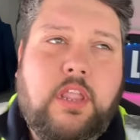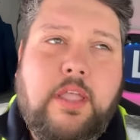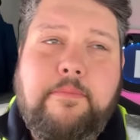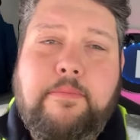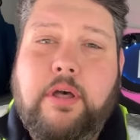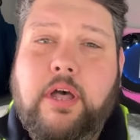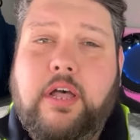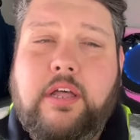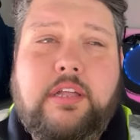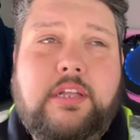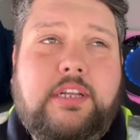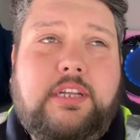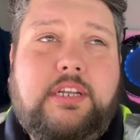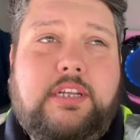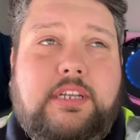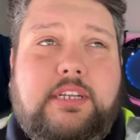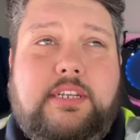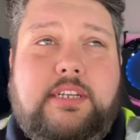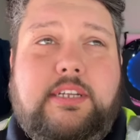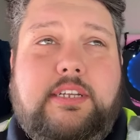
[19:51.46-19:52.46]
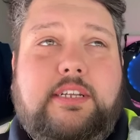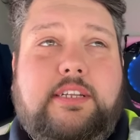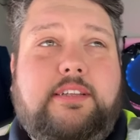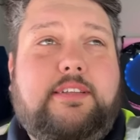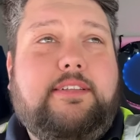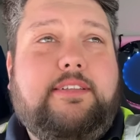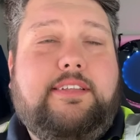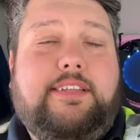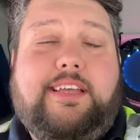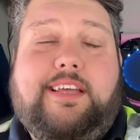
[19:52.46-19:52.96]
But
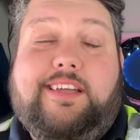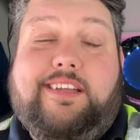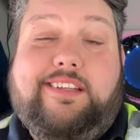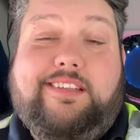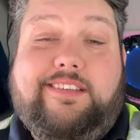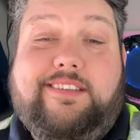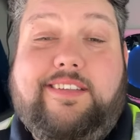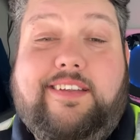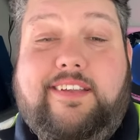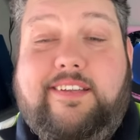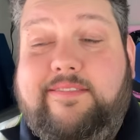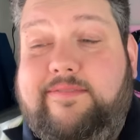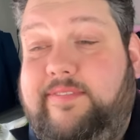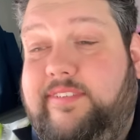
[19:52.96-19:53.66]
yeah, I don't know,